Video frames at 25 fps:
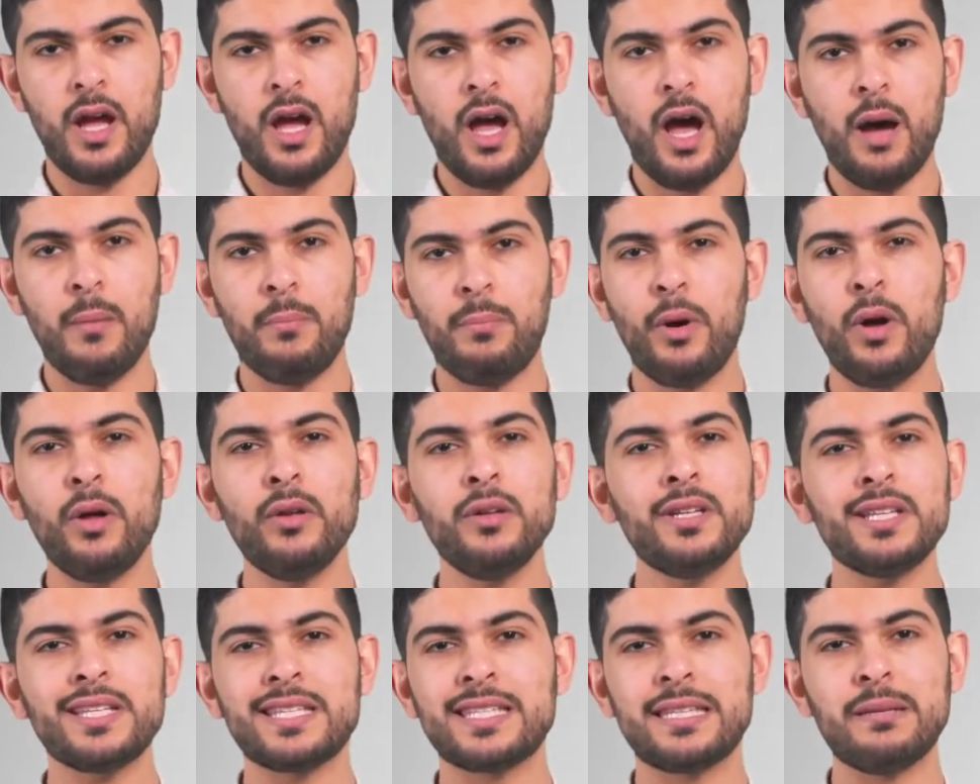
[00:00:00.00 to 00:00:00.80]
A
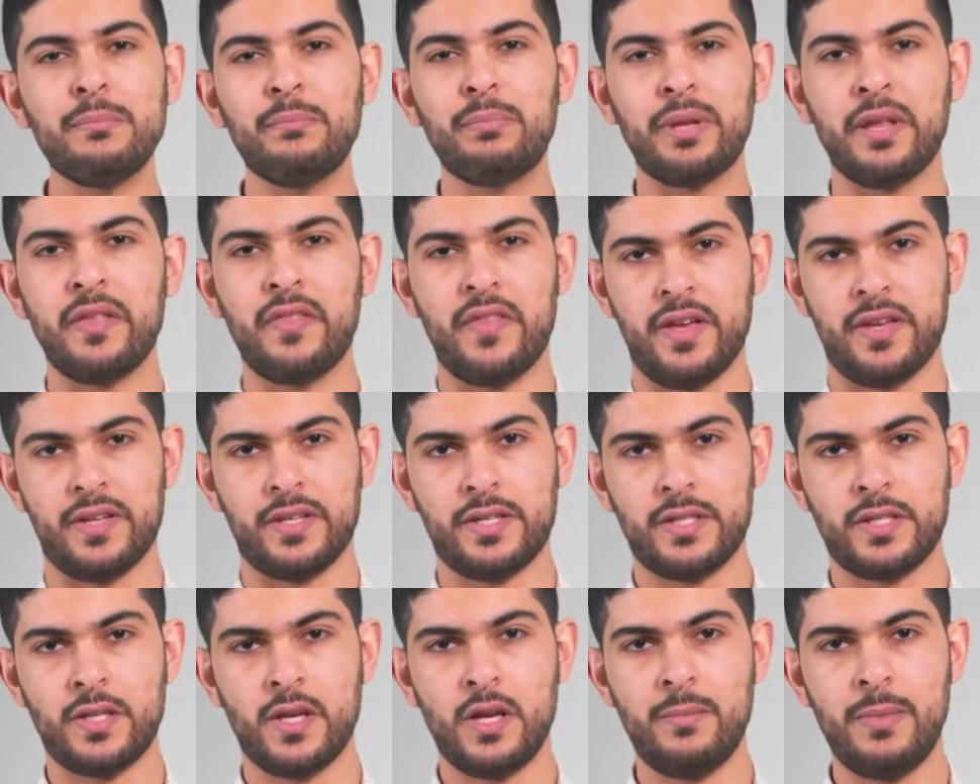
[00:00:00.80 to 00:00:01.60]
bond is simply this.
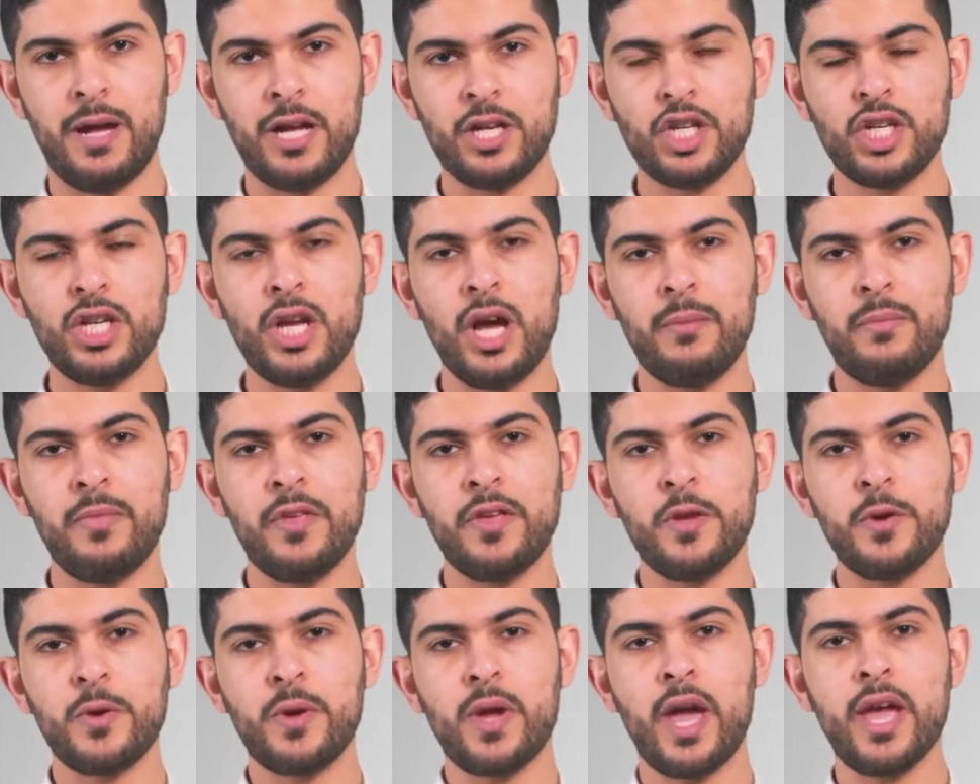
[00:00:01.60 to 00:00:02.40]
So imagine I'm
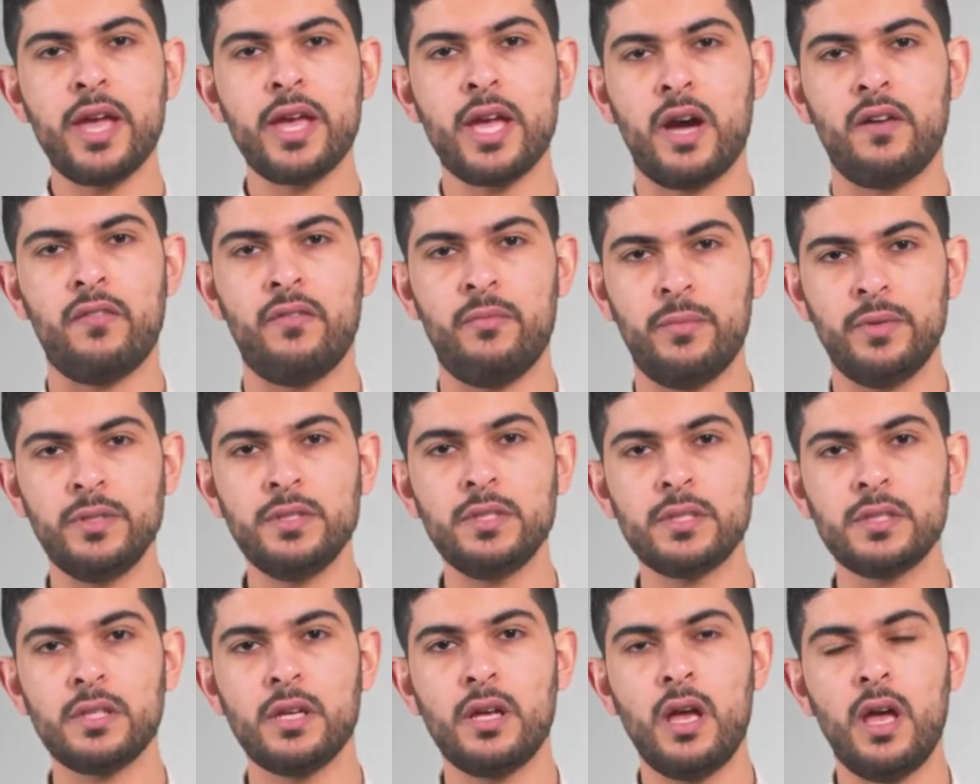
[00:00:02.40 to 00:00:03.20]
the UK
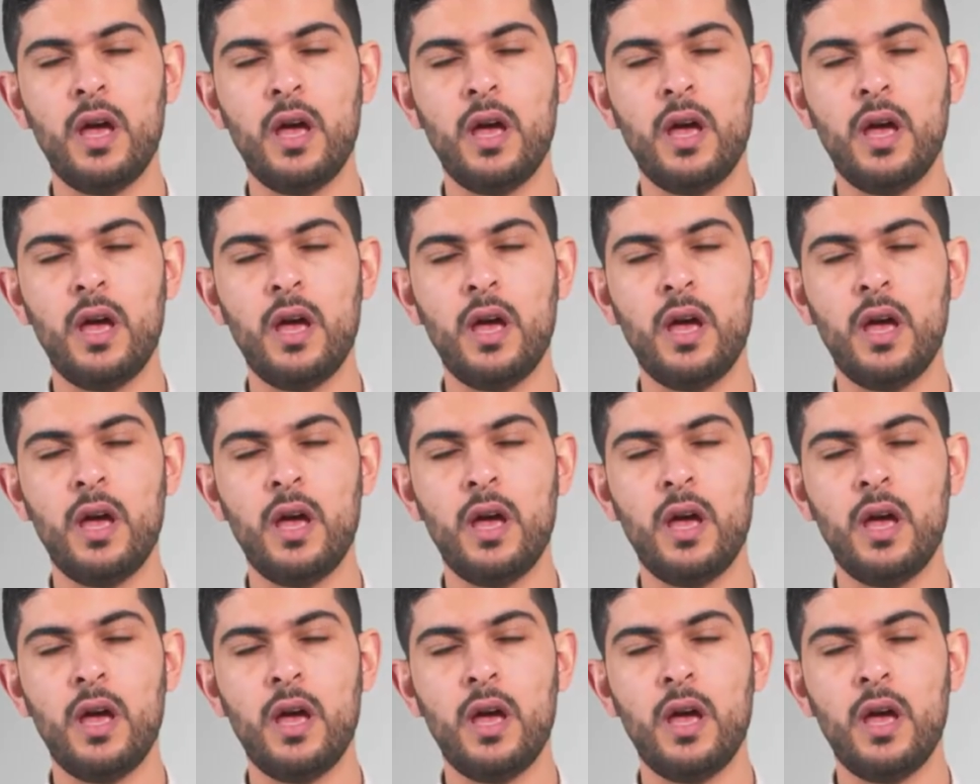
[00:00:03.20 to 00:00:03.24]
government.